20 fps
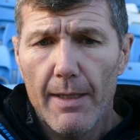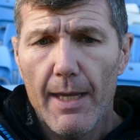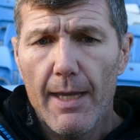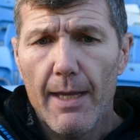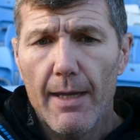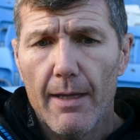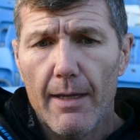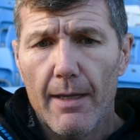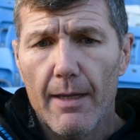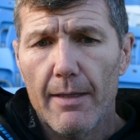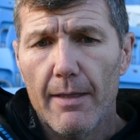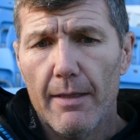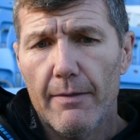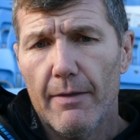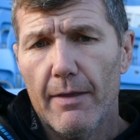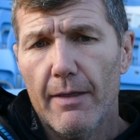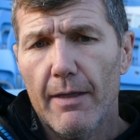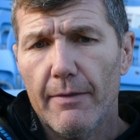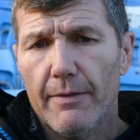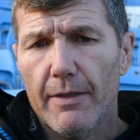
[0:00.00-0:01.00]
Yeah, and
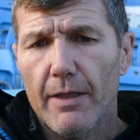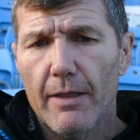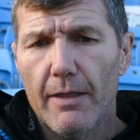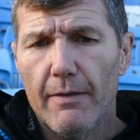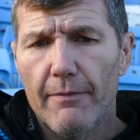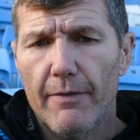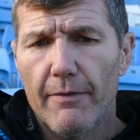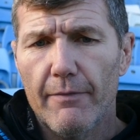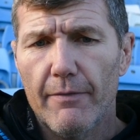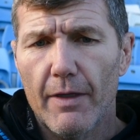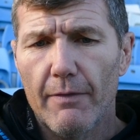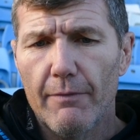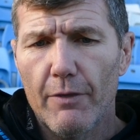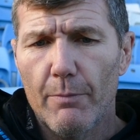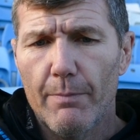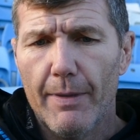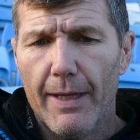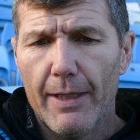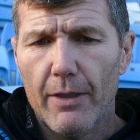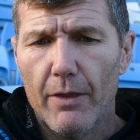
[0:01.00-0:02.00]
I've
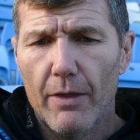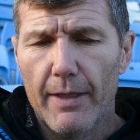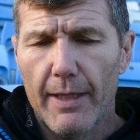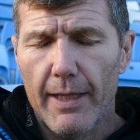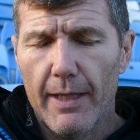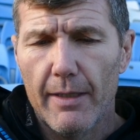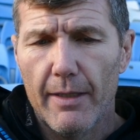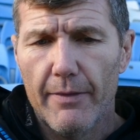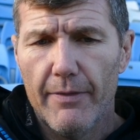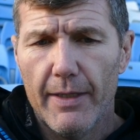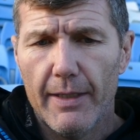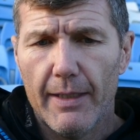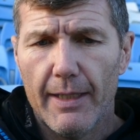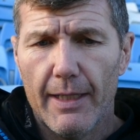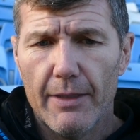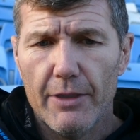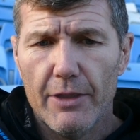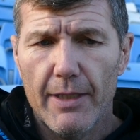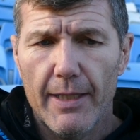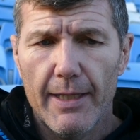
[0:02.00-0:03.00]
looked back on it, and I think
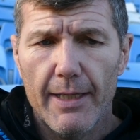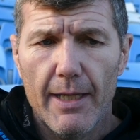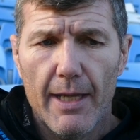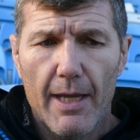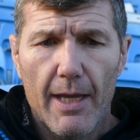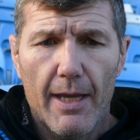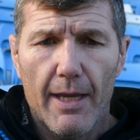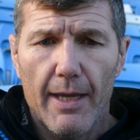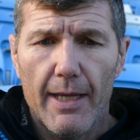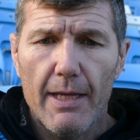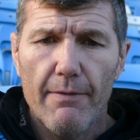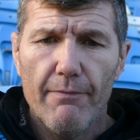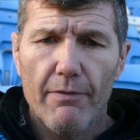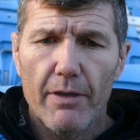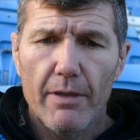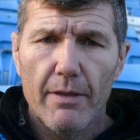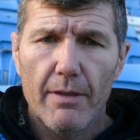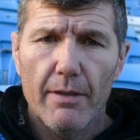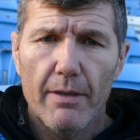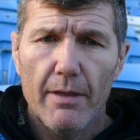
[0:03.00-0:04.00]
actually
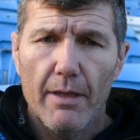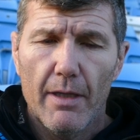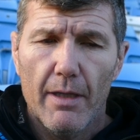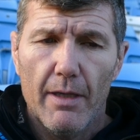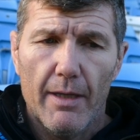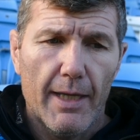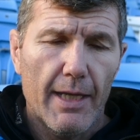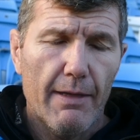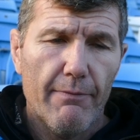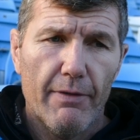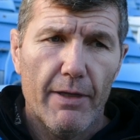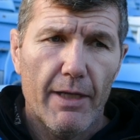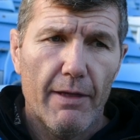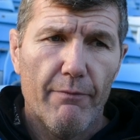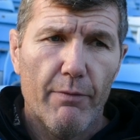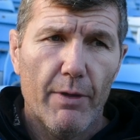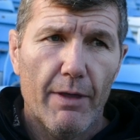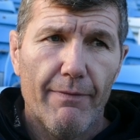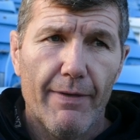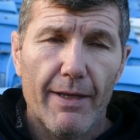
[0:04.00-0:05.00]
even
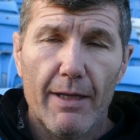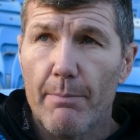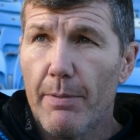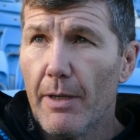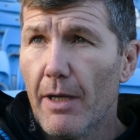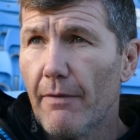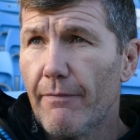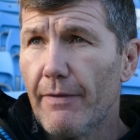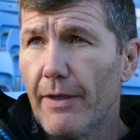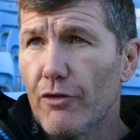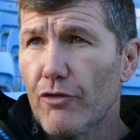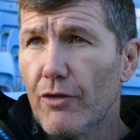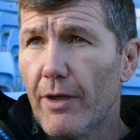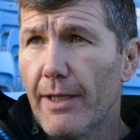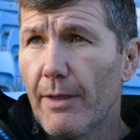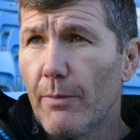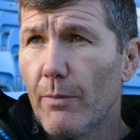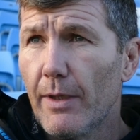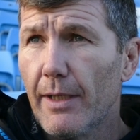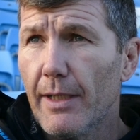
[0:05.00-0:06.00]
if we'd have had a perfect
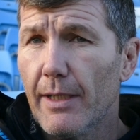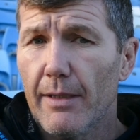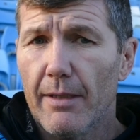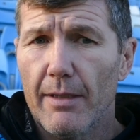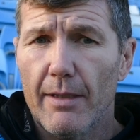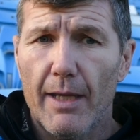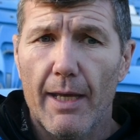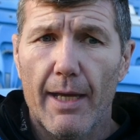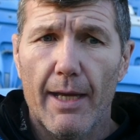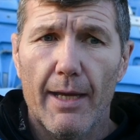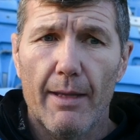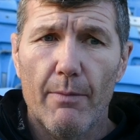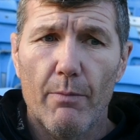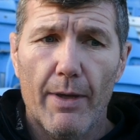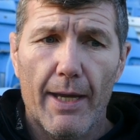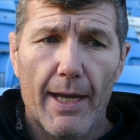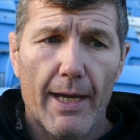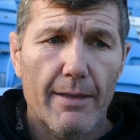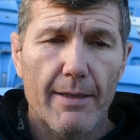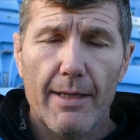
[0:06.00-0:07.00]
training week and
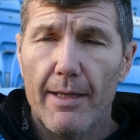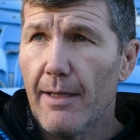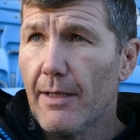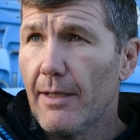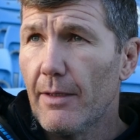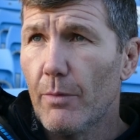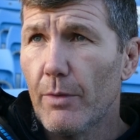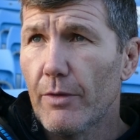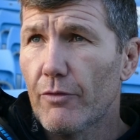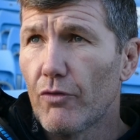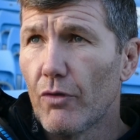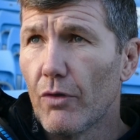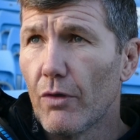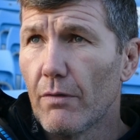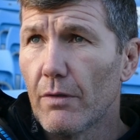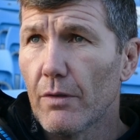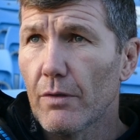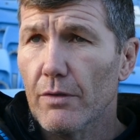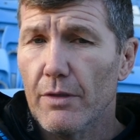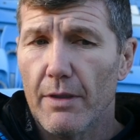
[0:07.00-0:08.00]
we hadn't had any
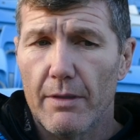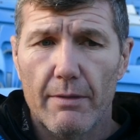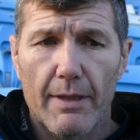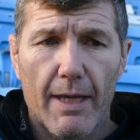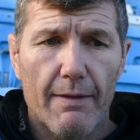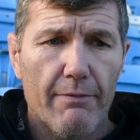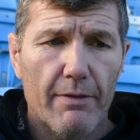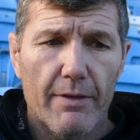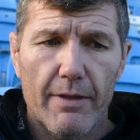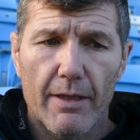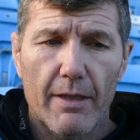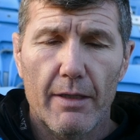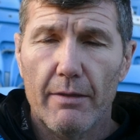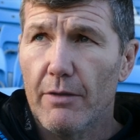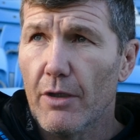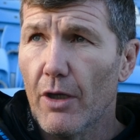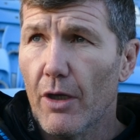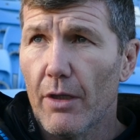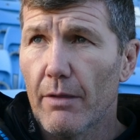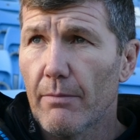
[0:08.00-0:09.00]
withdrawals and everything had
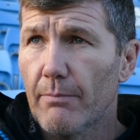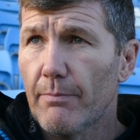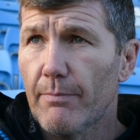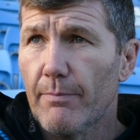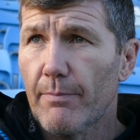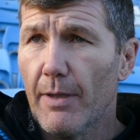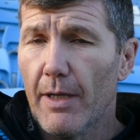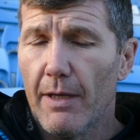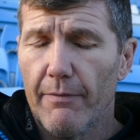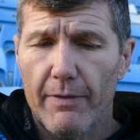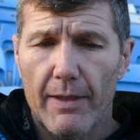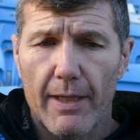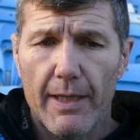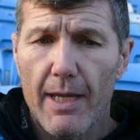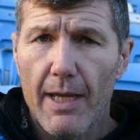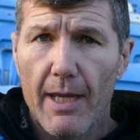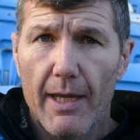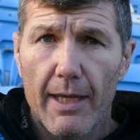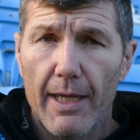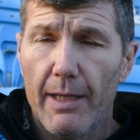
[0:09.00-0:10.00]
gone perfectly,
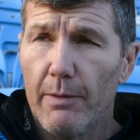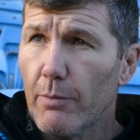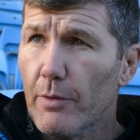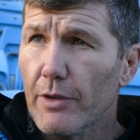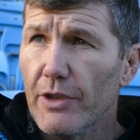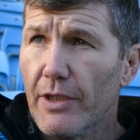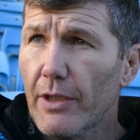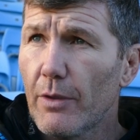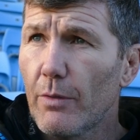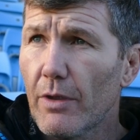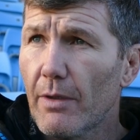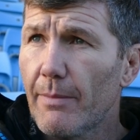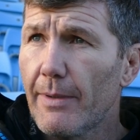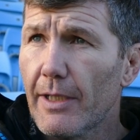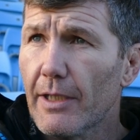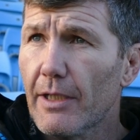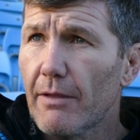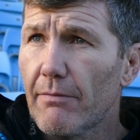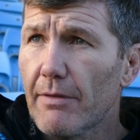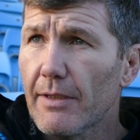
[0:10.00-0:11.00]
it still would have
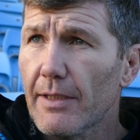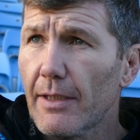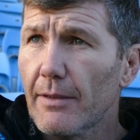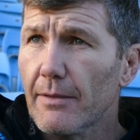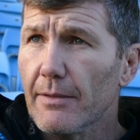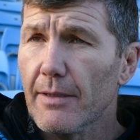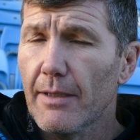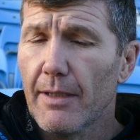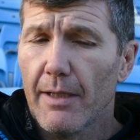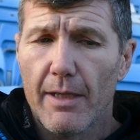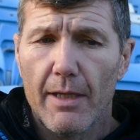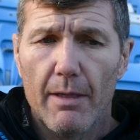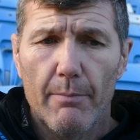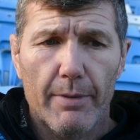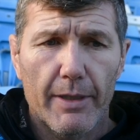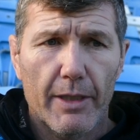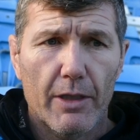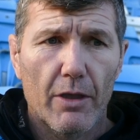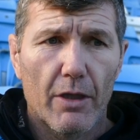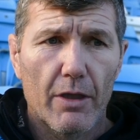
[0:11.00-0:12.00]
been a good result,
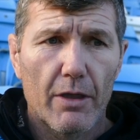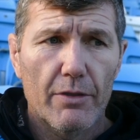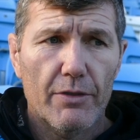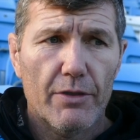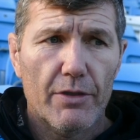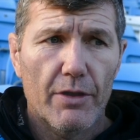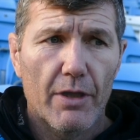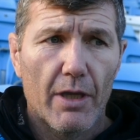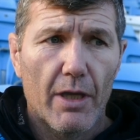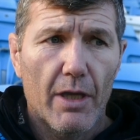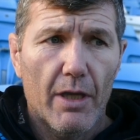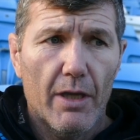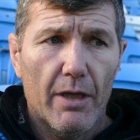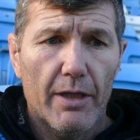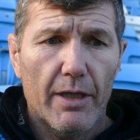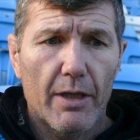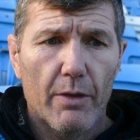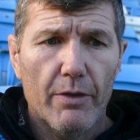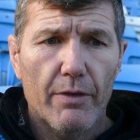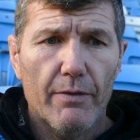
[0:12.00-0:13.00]
because,
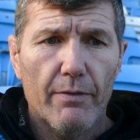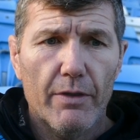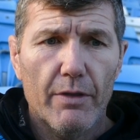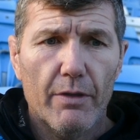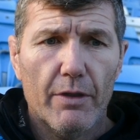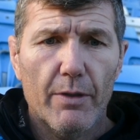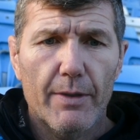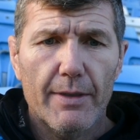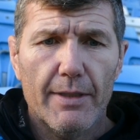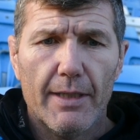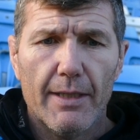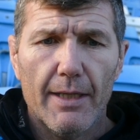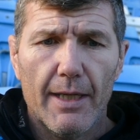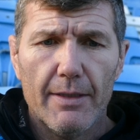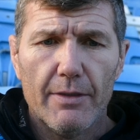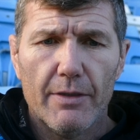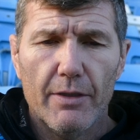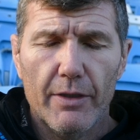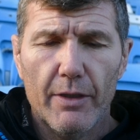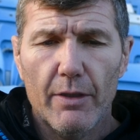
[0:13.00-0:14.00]
you know, you're going to
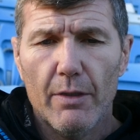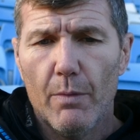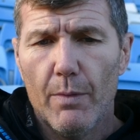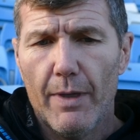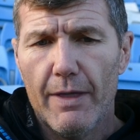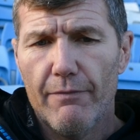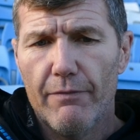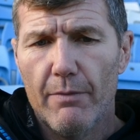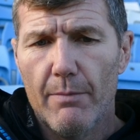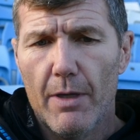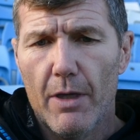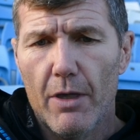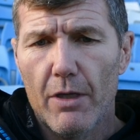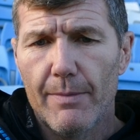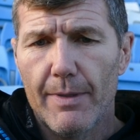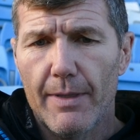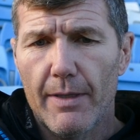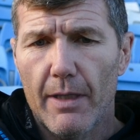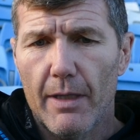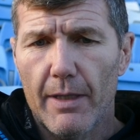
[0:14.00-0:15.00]
Glasgow, you're away from
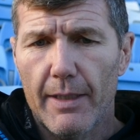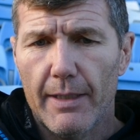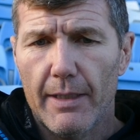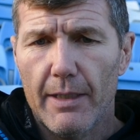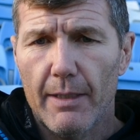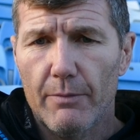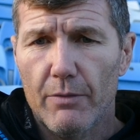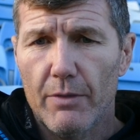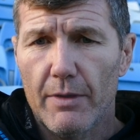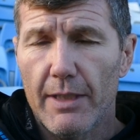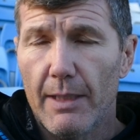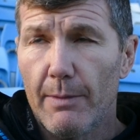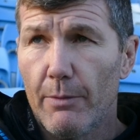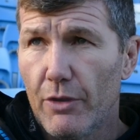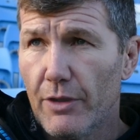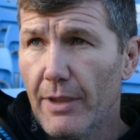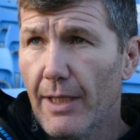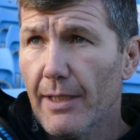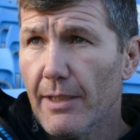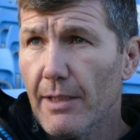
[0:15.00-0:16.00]
home in the Highland Cup to a team who
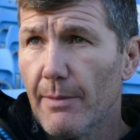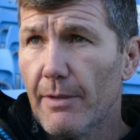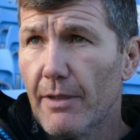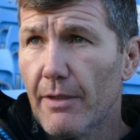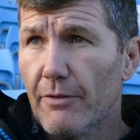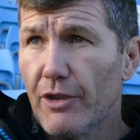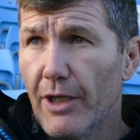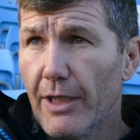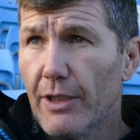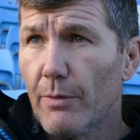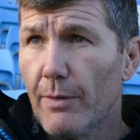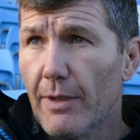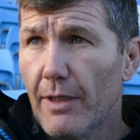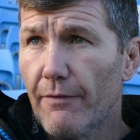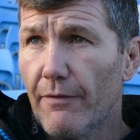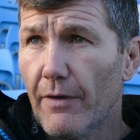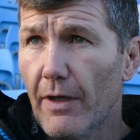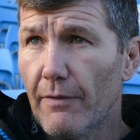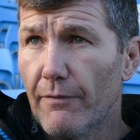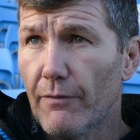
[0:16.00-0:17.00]
still had something to genuinely
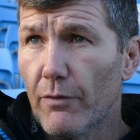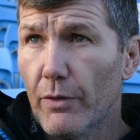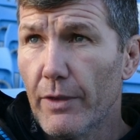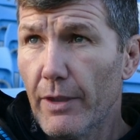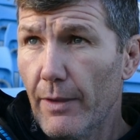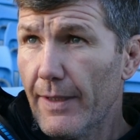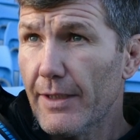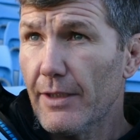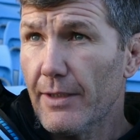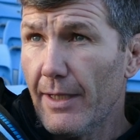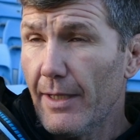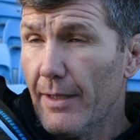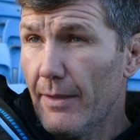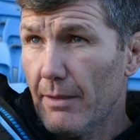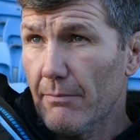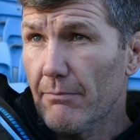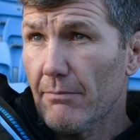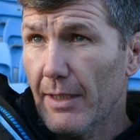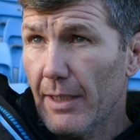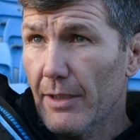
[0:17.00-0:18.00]
fight for. You know, they're
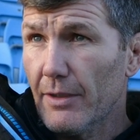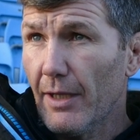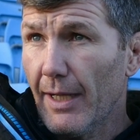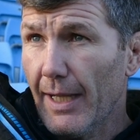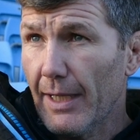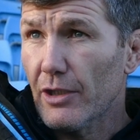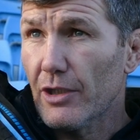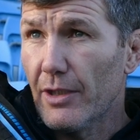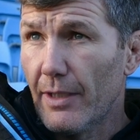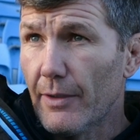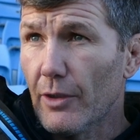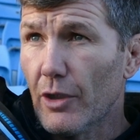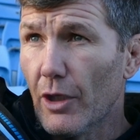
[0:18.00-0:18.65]
still actually in the